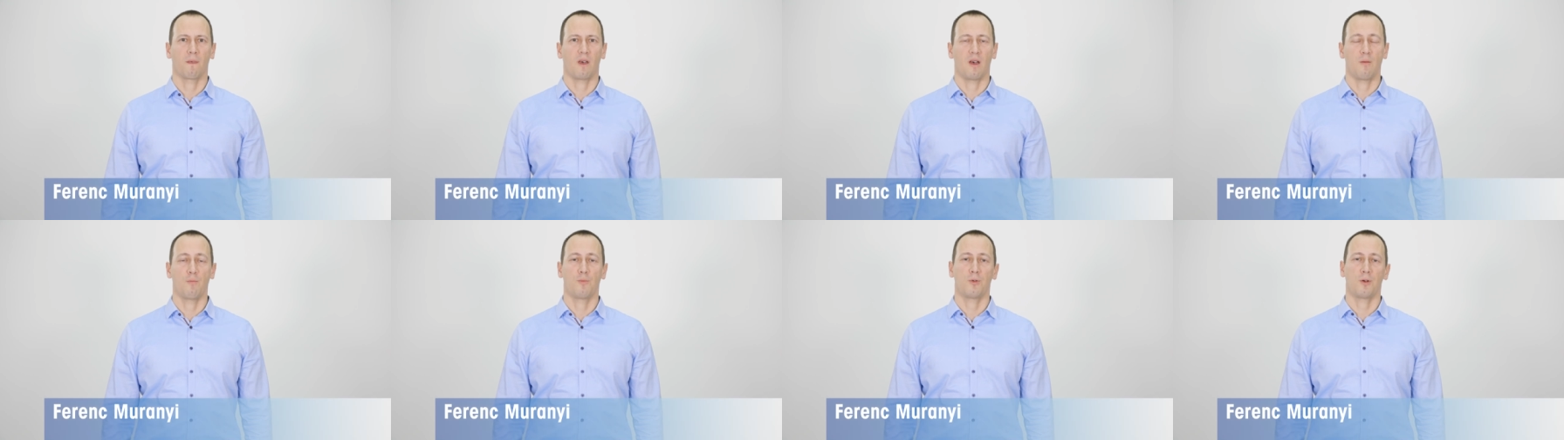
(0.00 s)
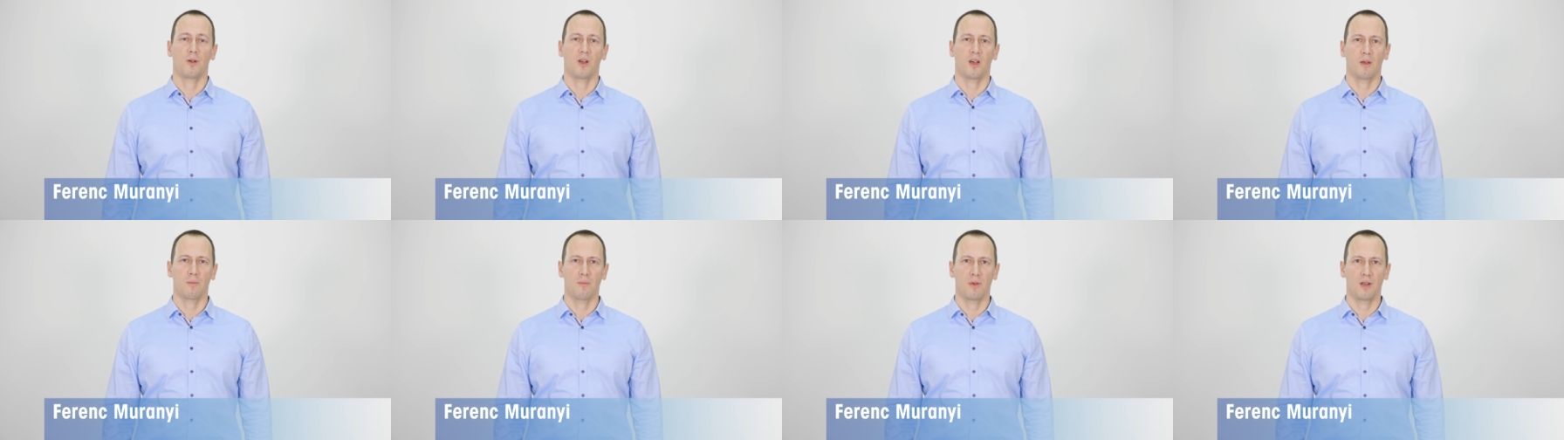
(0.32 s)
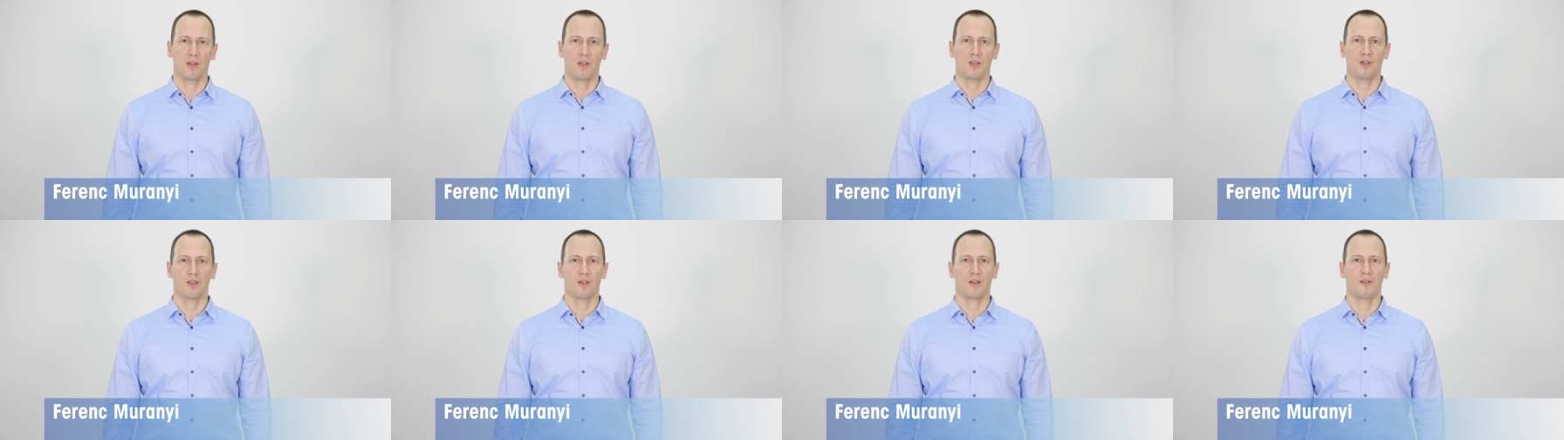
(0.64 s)
I'm product
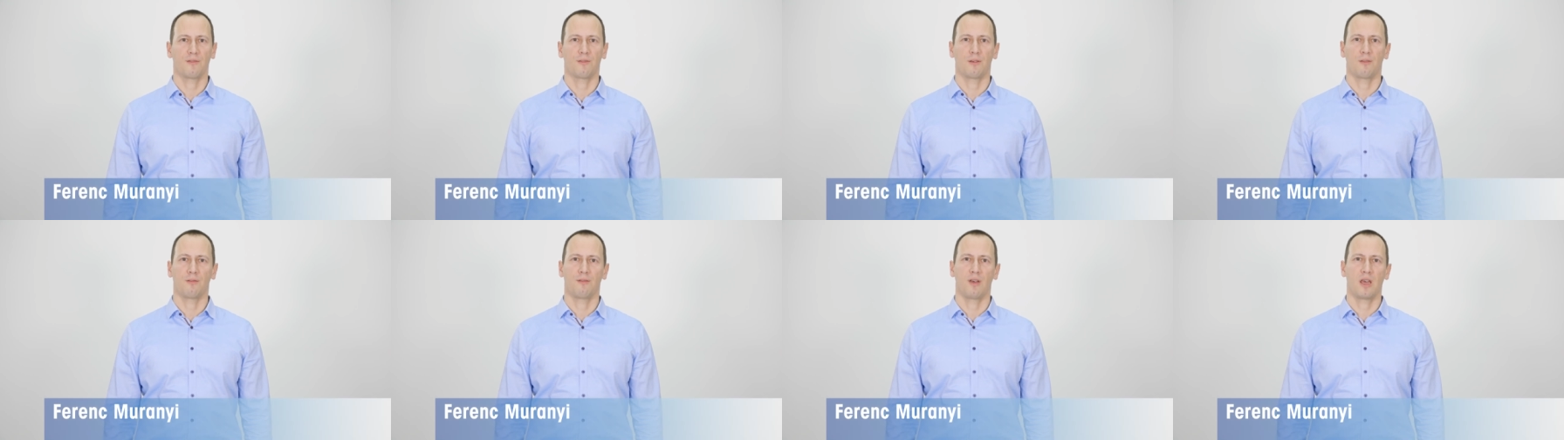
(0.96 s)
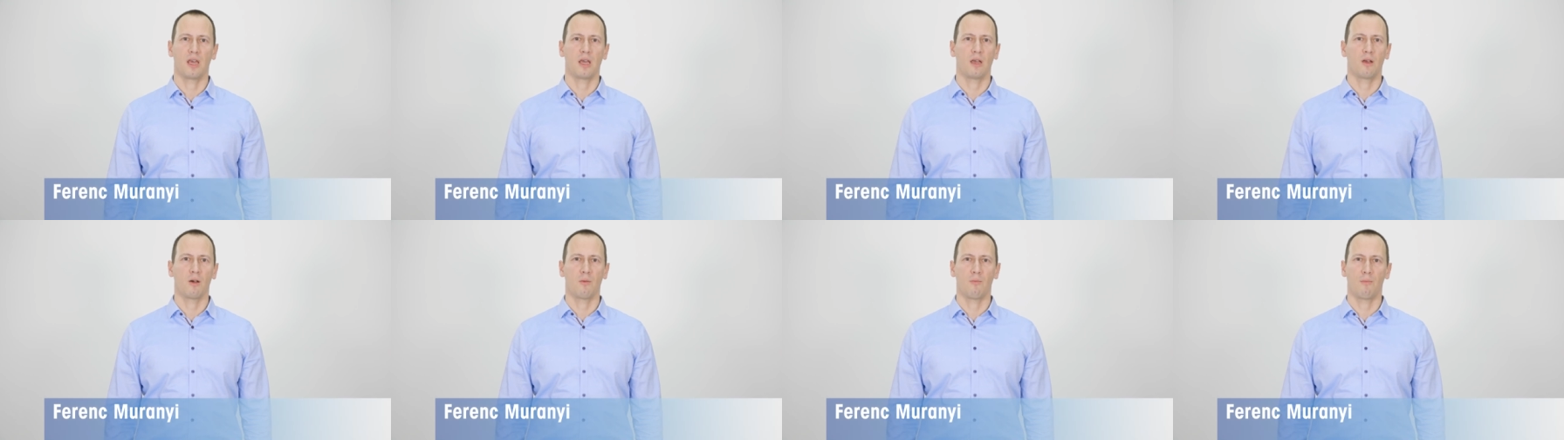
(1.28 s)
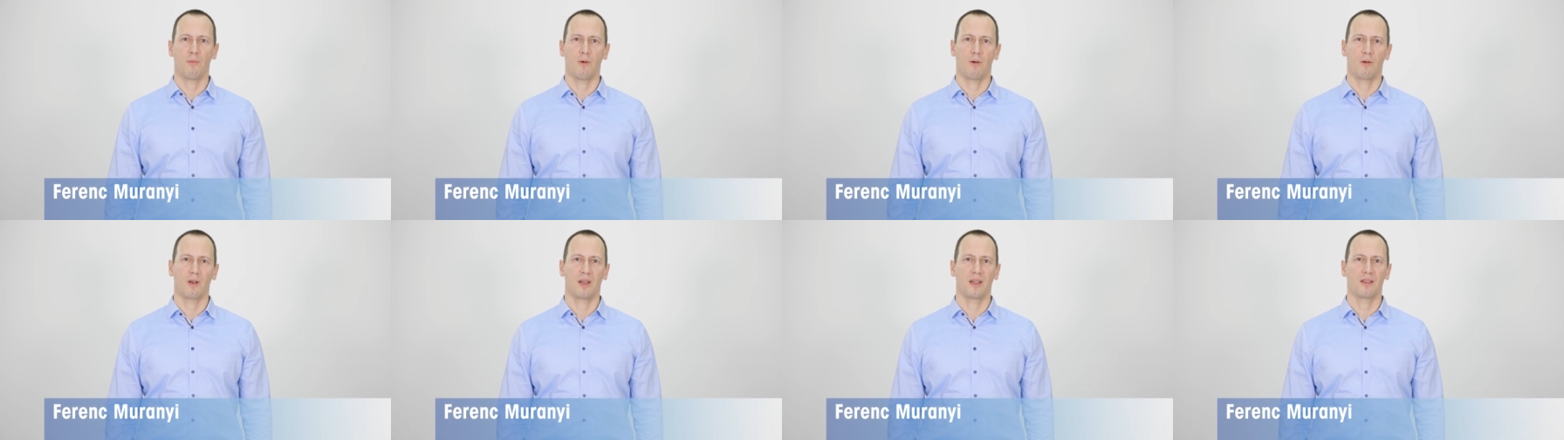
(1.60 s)
manager for weighing
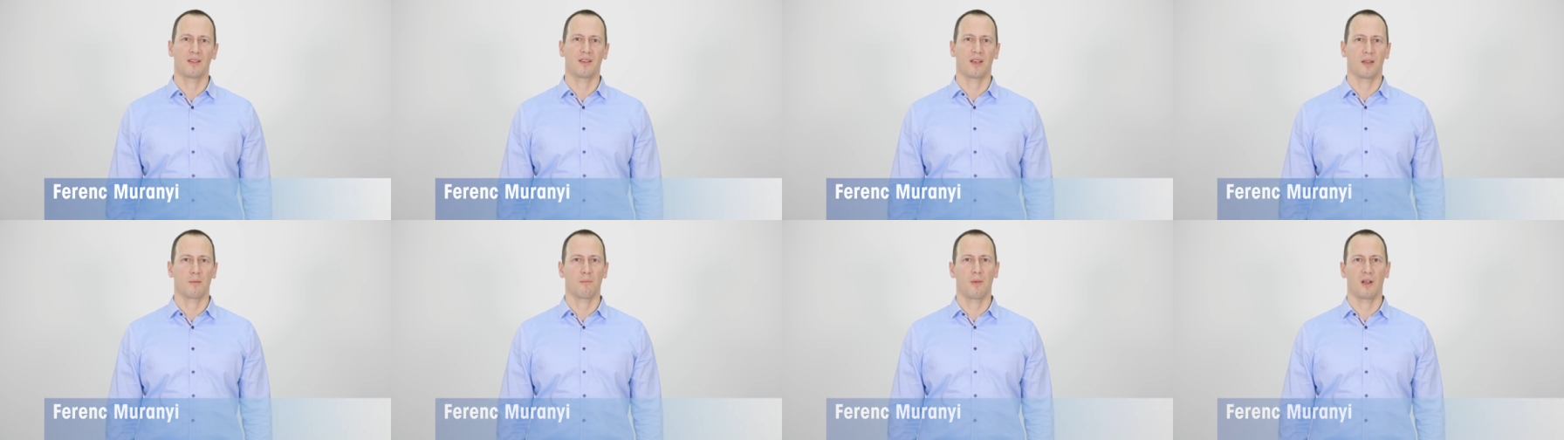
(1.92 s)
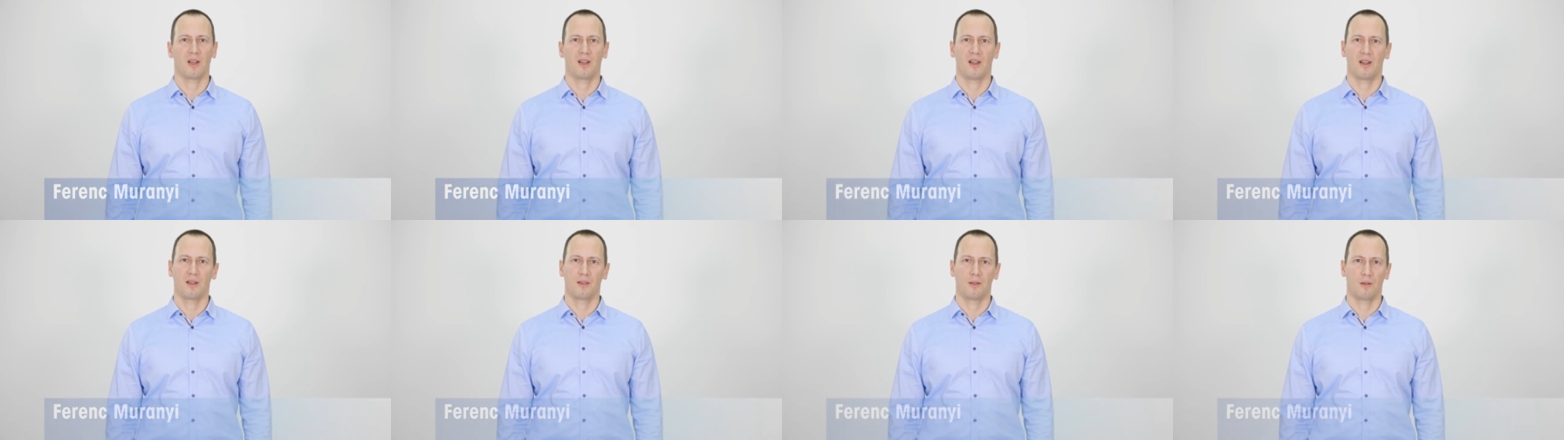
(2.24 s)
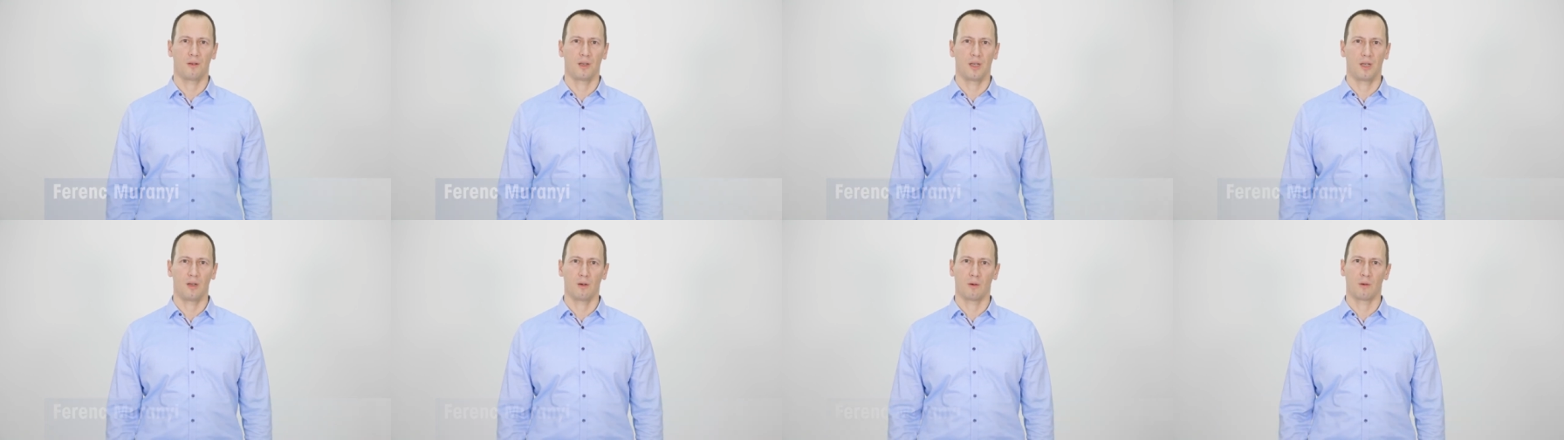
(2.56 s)
components at Mettler
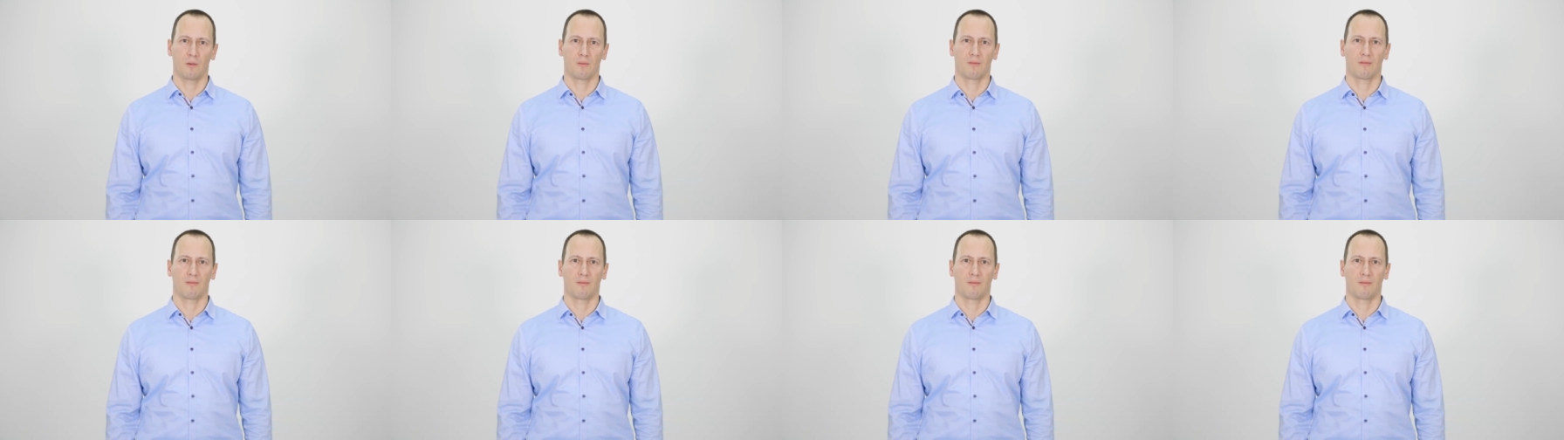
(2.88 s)
Toledo.